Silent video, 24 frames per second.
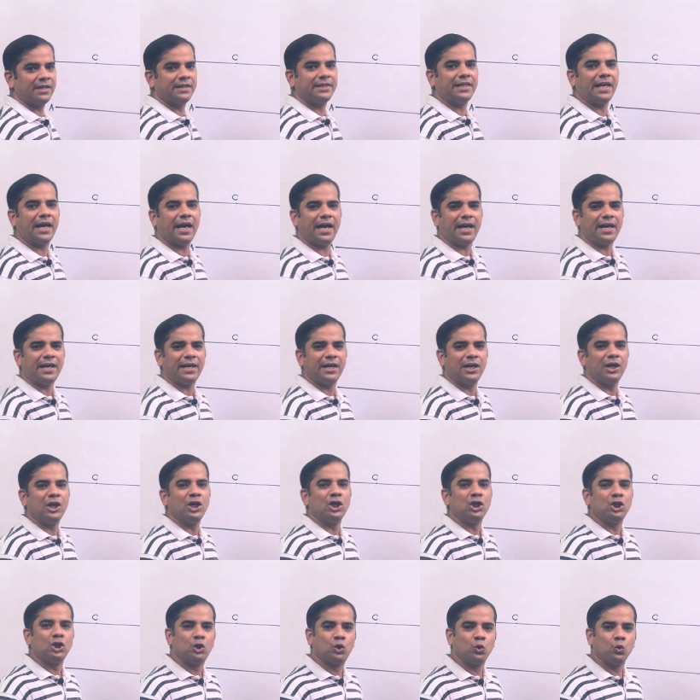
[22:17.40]
there are
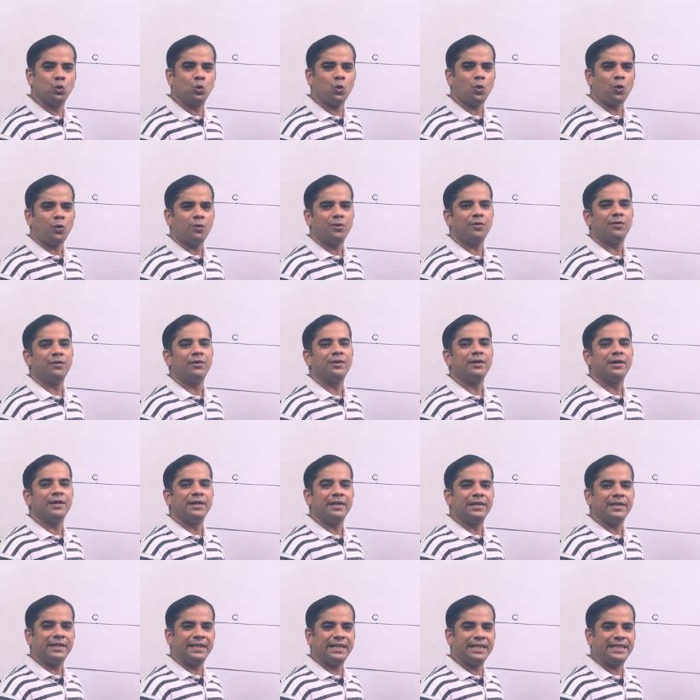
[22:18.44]
two
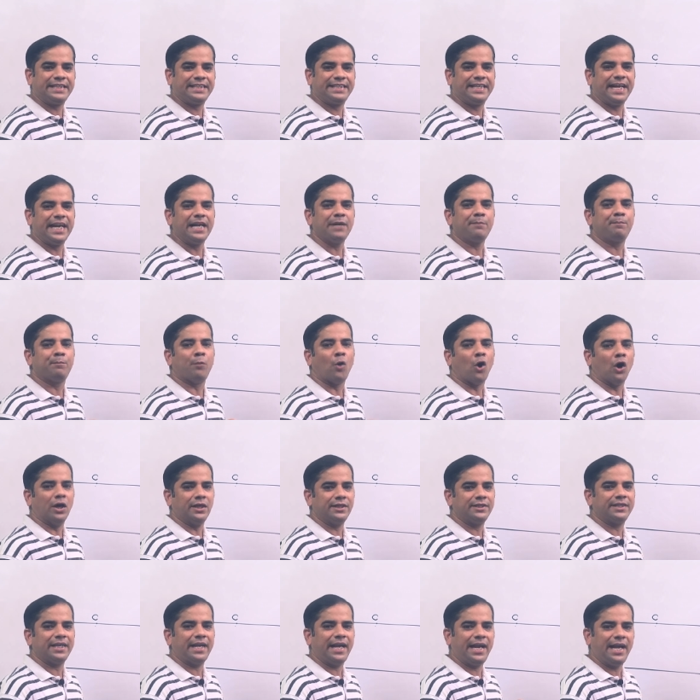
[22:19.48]
distinct
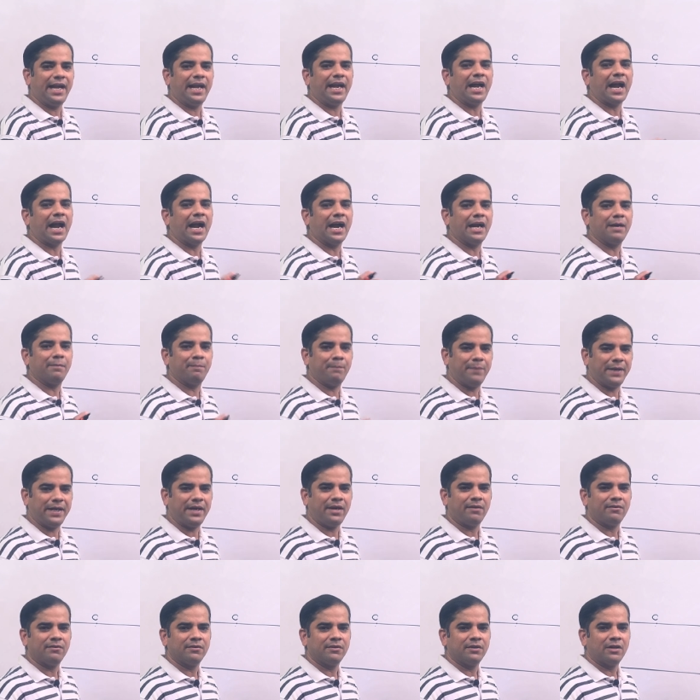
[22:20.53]
points A and
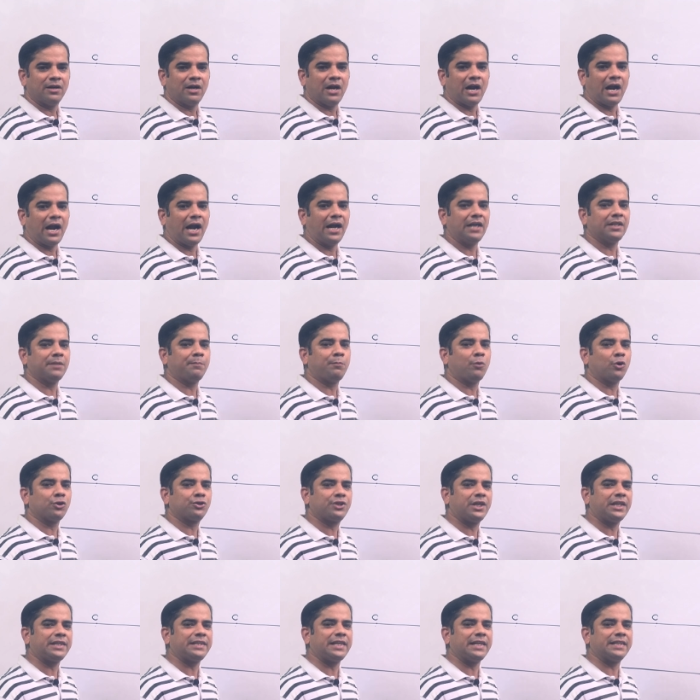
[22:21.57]
B and the
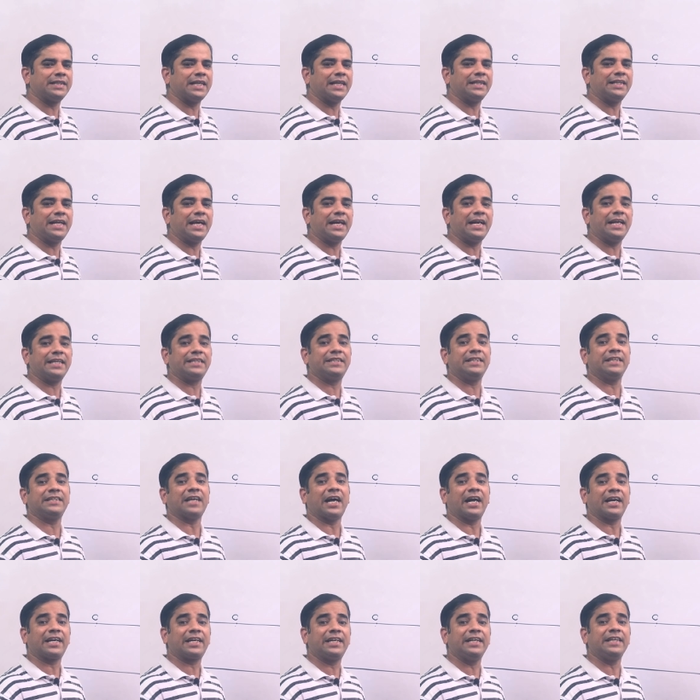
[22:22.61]
postulate says that there exists
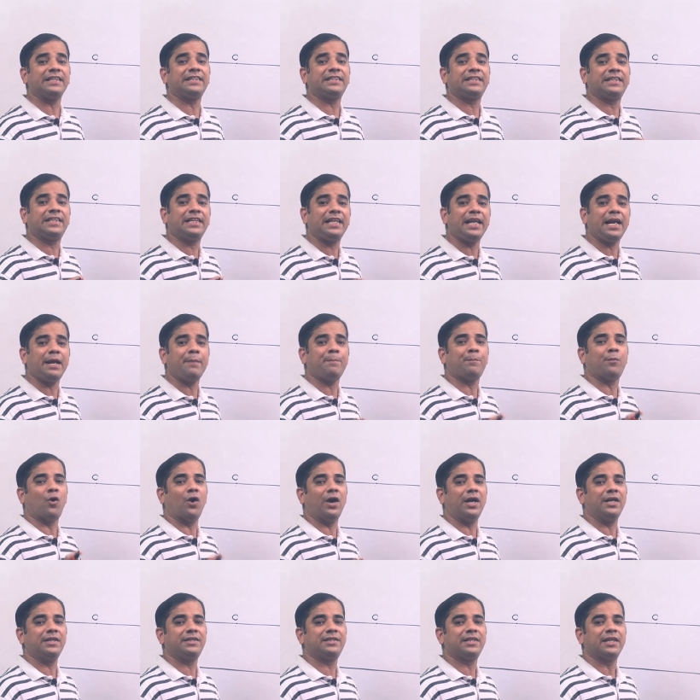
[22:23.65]
at least 3
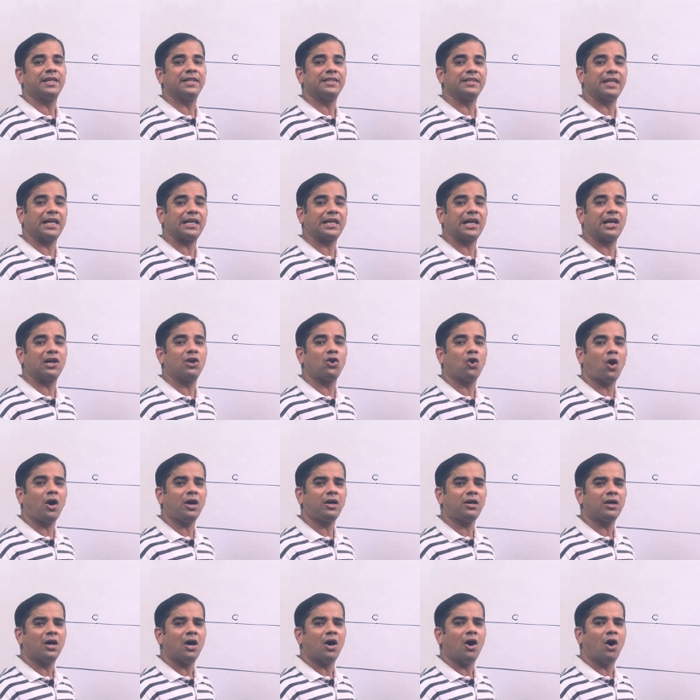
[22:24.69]
points that are
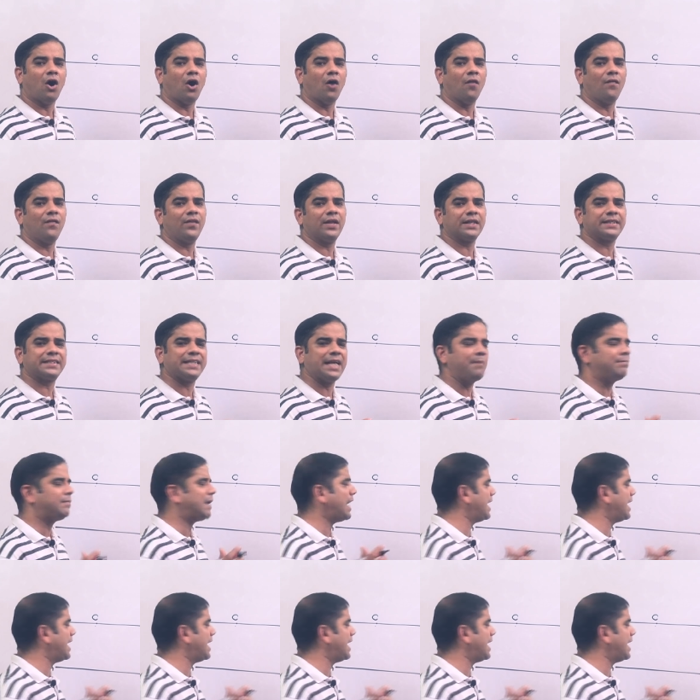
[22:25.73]
not on the same